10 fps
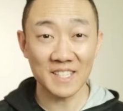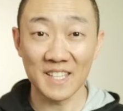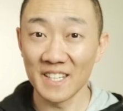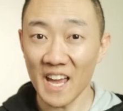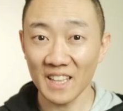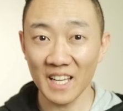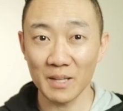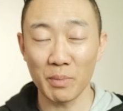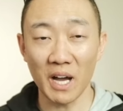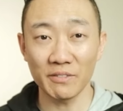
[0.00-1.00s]
is the Nanlite
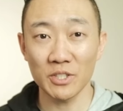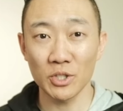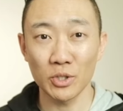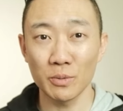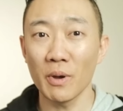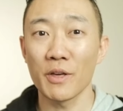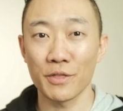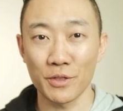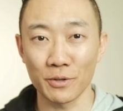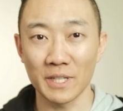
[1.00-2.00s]
Pavotube
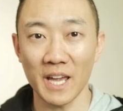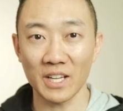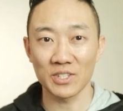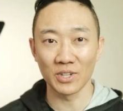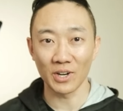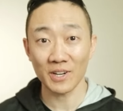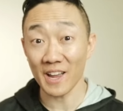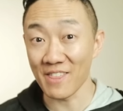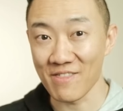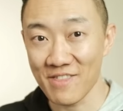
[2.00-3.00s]
II XR,
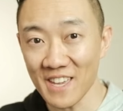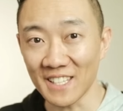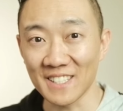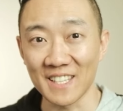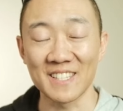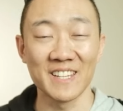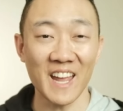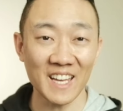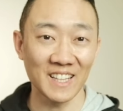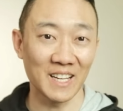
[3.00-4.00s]
and this is the
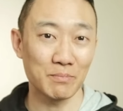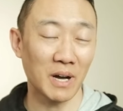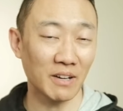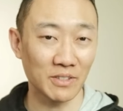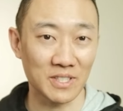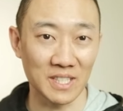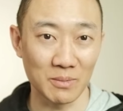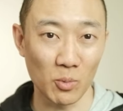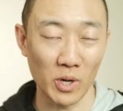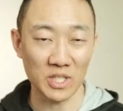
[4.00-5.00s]
Nanlite
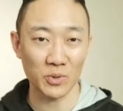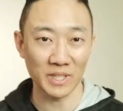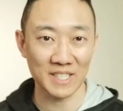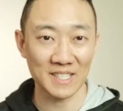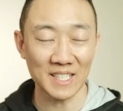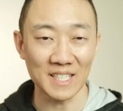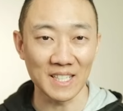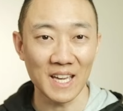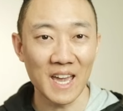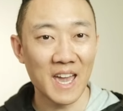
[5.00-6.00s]
Pavoslim 120C.
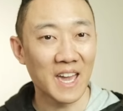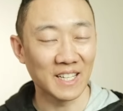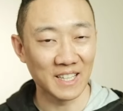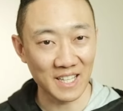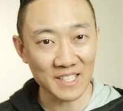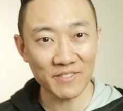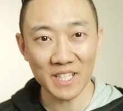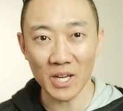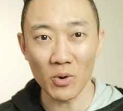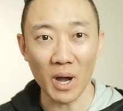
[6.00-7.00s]
And in this
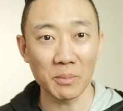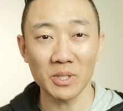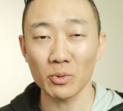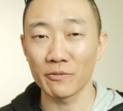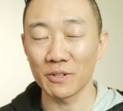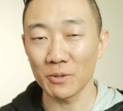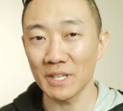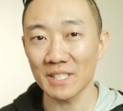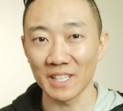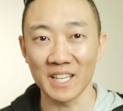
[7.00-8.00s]
video, I'm going to review
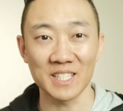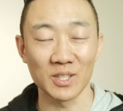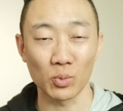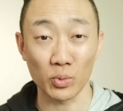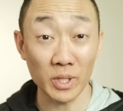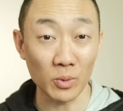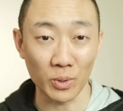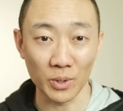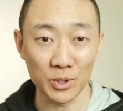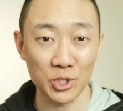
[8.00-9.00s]
these lights in a real-world